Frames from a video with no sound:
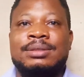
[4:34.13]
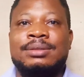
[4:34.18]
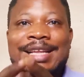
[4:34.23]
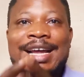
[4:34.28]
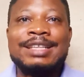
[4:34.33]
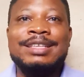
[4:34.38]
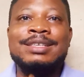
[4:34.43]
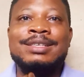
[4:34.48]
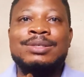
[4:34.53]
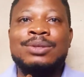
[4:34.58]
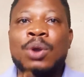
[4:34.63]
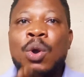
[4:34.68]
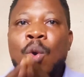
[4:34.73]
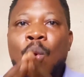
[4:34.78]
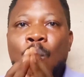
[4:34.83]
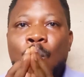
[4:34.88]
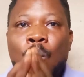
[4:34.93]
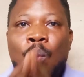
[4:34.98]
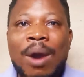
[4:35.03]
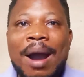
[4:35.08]
That is
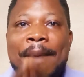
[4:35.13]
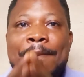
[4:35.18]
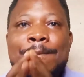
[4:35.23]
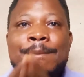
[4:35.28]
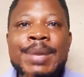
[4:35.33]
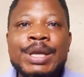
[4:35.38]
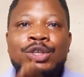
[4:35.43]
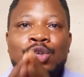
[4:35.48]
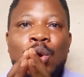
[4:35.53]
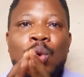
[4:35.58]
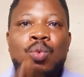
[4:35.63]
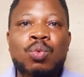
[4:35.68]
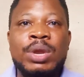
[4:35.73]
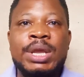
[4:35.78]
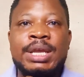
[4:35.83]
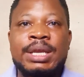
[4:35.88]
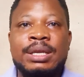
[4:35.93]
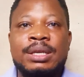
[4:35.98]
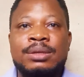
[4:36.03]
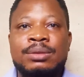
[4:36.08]
one major
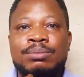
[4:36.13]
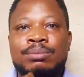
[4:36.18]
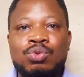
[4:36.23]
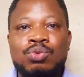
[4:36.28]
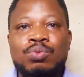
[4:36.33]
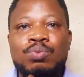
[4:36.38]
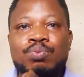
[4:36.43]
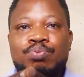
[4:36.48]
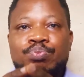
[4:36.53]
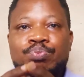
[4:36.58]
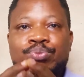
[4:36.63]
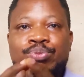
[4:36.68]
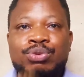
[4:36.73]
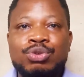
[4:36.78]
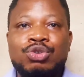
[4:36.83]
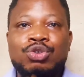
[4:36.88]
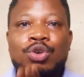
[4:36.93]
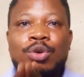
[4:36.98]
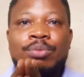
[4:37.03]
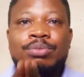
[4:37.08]
way to
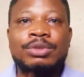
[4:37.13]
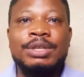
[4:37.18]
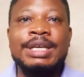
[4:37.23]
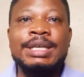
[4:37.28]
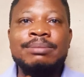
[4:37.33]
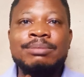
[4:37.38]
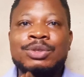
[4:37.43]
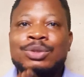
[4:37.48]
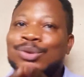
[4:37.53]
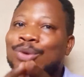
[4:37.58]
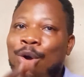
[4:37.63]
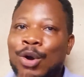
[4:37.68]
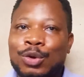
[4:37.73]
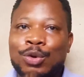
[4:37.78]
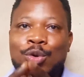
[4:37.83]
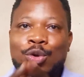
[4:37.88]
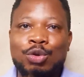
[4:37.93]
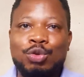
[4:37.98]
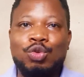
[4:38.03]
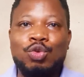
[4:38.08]
put your dreams
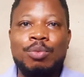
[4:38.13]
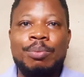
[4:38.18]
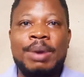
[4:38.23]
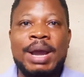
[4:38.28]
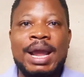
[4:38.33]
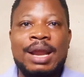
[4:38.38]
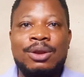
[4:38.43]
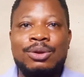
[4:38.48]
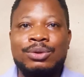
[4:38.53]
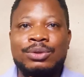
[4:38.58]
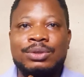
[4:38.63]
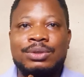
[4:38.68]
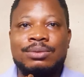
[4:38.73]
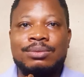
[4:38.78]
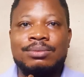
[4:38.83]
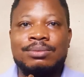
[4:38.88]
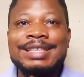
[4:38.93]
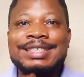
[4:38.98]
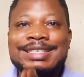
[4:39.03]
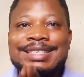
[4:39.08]
on autopilot.
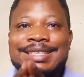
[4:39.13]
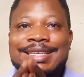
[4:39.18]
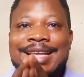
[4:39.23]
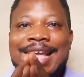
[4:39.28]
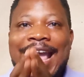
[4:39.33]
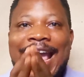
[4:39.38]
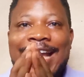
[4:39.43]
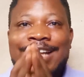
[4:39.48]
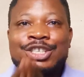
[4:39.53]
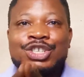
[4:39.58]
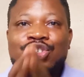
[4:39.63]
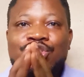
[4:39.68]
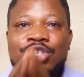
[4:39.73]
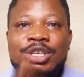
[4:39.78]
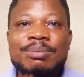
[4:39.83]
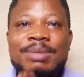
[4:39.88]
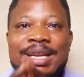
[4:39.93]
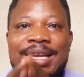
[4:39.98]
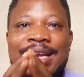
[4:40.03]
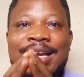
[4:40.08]
Get
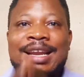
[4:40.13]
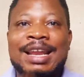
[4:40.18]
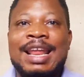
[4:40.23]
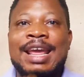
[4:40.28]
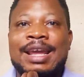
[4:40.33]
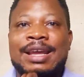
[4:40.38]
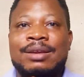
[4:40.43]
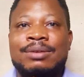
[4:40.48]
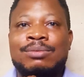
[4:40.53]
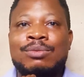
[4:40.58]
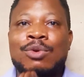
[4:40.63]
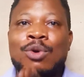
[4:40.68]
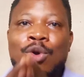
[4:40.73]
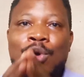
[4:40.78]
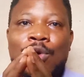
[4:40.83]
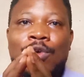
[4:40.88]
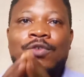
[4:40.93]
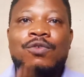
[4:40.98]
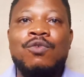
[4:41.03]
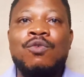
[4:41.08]
extremely clear
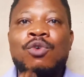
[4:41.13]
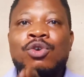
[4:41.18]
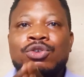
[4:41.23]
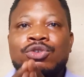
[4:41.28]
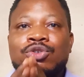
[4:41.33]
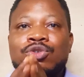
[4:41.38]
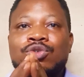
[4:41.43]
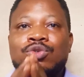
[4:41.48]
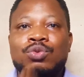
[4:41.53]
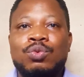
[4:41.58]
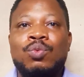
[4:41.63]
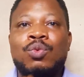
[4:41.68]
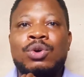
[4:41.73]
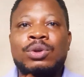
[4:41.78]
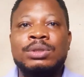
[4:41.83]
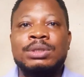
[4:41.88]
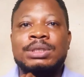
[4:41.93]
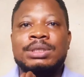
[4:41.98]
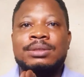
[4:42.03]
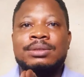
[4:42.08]
of what you
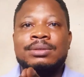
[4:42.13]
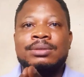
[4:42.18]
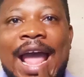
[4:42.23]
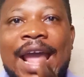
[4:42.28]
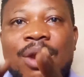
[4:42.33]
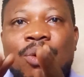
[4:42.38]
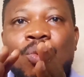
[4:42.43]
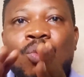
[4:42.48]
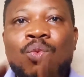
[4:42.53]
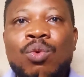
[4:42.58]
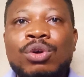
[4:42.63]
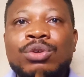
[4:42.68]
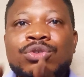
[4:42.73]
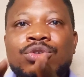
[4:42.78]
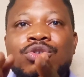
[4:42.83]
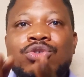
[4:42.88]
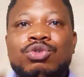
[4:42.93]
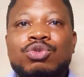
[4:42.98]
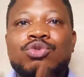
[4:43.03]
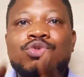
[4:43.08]
want. I
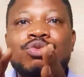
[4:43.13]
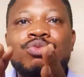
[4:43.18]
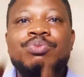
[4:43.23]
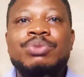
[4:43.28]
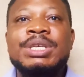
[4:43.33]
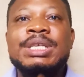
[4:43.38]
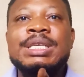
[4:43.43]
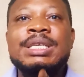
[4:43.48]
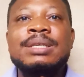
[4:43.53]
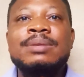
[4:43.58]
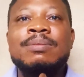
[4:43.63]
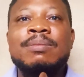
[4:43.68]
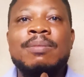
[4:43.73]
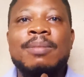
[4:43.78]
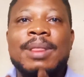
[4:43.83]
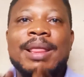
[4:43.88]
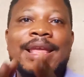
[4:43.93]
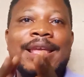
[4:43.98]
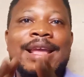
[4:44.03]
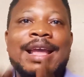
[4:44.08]
want to be
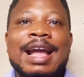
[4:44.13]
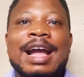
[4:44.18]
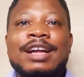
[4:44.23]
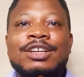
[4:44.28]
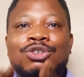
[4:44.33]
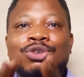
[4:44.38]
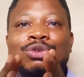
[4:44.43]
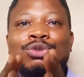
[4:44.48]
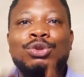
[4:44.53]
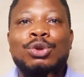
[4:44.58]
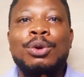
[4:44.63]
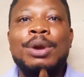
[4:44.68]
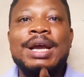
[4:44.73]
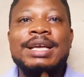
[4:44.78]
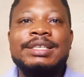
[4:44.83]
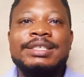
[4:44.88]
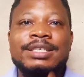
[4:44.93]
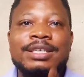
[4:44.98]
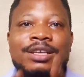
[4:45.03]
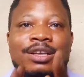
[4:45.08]
a
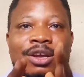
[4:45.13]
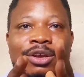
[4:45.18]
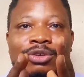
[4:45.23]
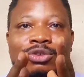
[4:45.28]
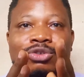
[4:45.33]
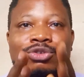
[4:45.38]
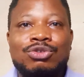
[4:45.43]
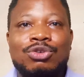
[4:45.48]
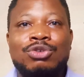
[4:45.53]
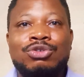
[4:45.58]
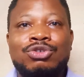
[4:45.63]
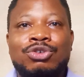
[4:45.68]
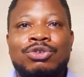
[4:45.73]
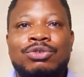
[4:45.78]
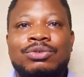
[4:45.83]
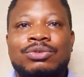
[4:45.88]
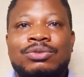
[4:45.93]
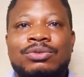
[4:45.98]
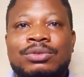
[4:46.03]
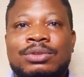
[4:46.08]
cardiothoracic
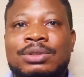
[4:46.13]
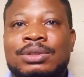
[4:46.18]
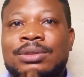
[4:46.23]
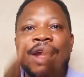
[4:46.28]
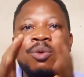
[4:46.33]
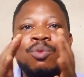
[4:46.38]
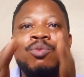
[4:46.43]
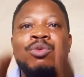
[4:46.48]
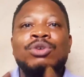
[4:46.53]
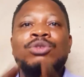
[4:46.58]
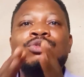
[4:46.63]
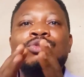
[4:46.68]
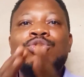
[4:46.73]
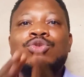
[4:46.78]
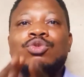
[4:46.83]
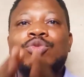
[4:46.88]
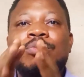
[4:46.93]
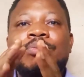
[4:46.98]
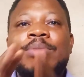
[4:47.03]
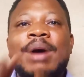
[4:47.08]
surgeon. I
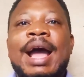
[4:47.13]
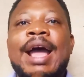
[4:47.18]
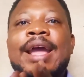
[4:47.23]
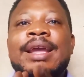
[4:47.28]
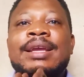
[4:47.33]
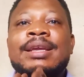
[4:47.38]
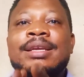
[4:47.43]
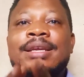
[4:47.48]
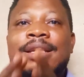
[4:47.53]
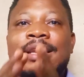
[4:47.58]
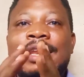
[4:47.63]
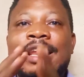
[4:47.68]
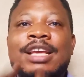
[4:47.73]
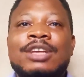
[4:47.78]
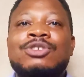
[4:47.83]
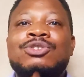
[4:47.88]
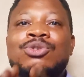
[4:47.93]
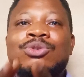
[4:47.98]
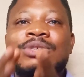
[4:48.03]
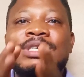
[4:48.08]
want to buy
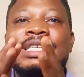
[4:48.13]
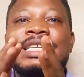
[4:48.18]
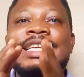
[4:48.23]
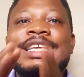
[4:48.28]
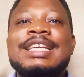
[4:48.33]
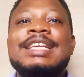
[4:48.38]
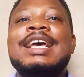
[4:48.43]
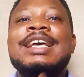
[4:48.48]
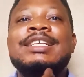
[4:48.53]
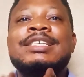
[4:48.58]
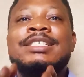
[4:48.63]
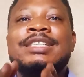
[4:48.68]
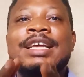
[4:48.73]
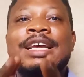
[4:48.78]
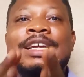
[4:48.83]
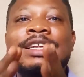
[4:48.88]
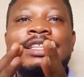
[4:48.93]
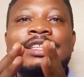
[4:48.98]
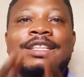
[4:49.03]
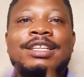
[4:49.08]
Lexus
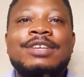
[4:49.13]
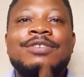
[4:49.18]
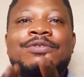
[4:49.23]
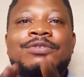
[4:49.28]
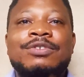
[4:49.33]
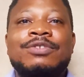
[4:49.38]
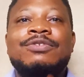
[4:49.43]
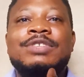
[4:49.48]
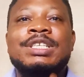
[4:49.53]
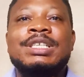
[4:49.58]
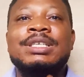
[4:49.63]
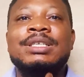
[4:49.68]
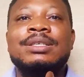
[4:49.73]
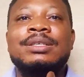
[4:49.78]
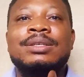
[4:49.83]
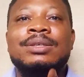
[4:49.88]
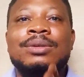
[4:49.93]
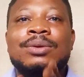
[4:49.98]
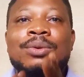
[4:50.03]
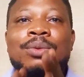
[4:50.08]

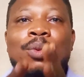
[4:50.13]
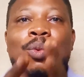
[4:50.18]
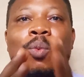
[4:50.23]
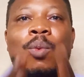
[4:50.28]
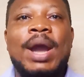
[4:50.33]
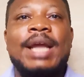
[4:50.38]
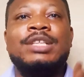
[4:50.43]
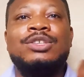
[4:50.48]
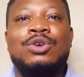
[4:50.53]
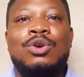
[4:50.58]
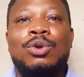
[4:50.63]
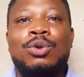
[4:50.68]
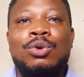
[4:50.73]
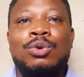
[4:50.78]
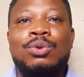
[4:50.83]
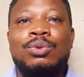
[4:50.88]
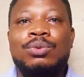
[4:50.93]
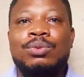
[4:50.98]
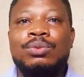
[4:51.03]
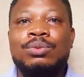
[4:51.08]
ES350 white
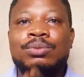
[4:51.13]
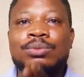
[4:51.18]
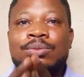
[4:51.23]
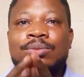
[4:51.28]
color.